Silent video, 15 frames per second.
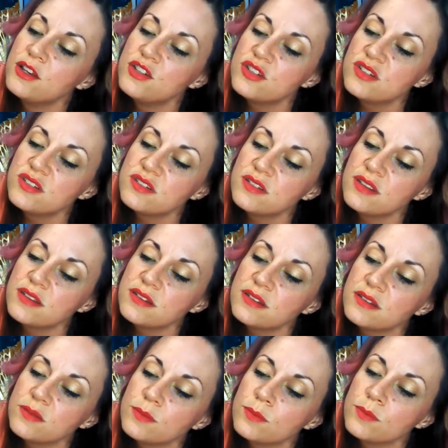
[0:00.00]
Just get
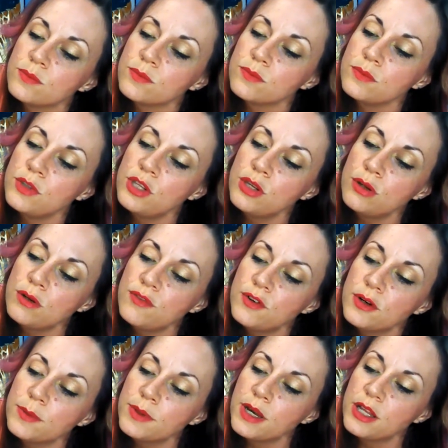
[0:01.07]
some
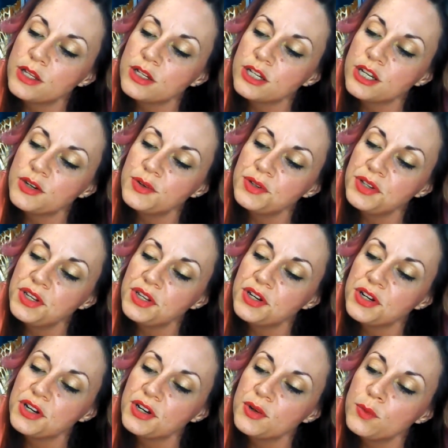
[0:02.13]
uniform color going
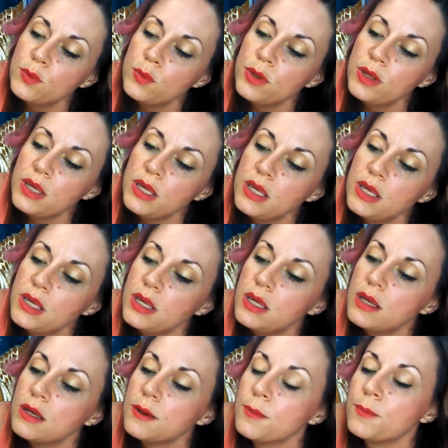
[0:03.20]
here.
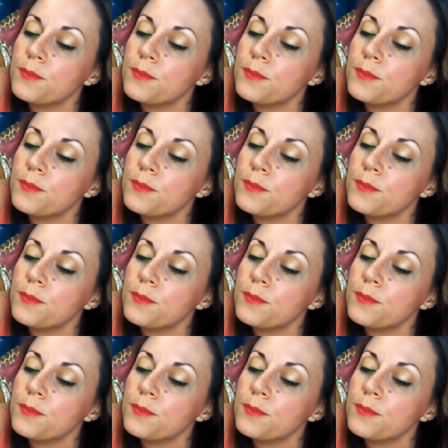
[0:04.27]
Woo.